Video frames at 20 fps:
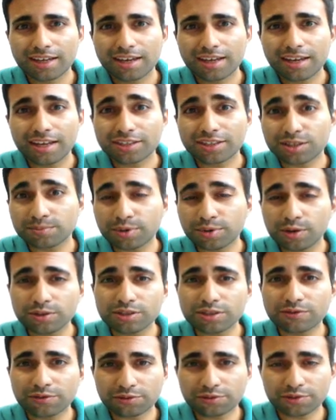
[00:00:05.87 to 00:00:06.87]
It's
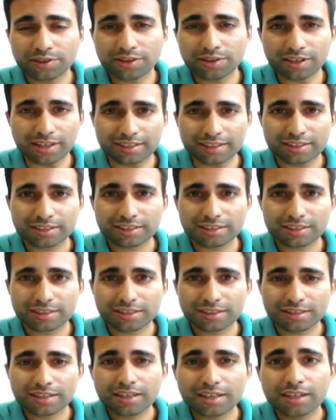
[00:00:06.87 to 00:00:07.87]
composed of three things.
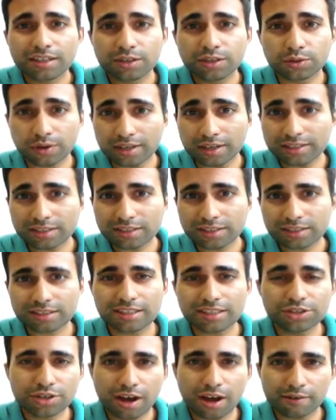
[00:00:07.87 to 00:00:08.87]
Grunt,
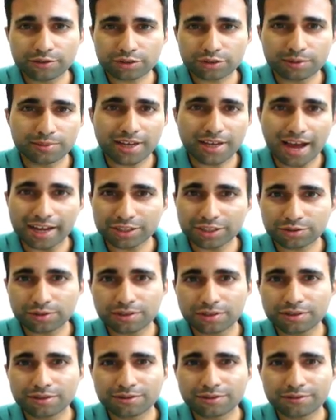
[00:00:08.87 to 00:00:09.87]
a JavaScript task
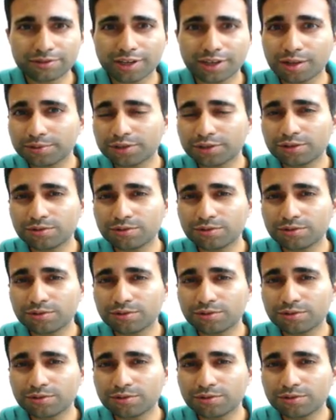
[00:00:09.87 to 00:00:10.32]
runner for helping you